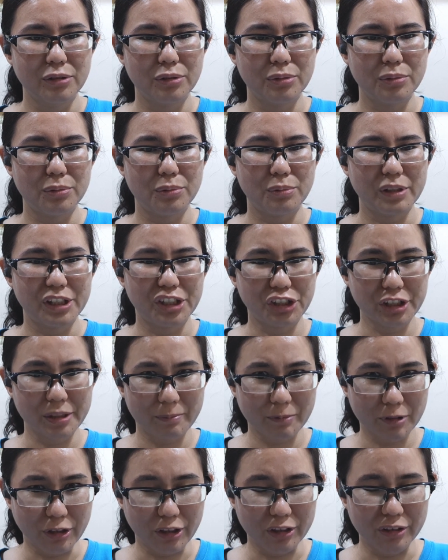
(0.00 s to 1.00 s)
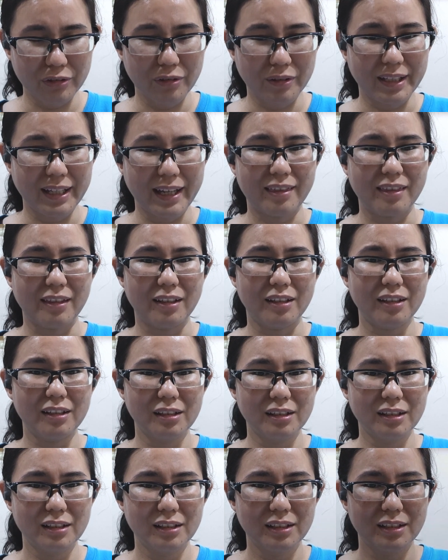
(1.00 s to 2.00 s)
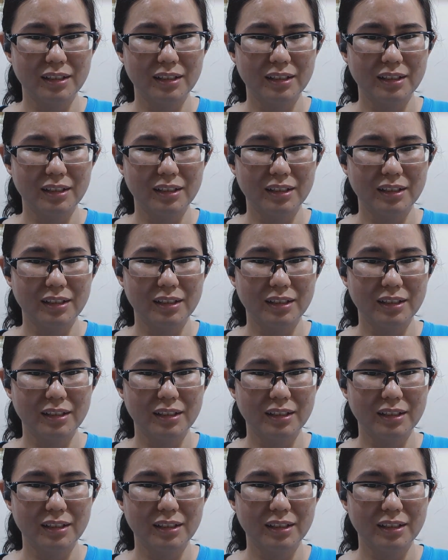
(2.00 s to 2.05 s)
to worship God together.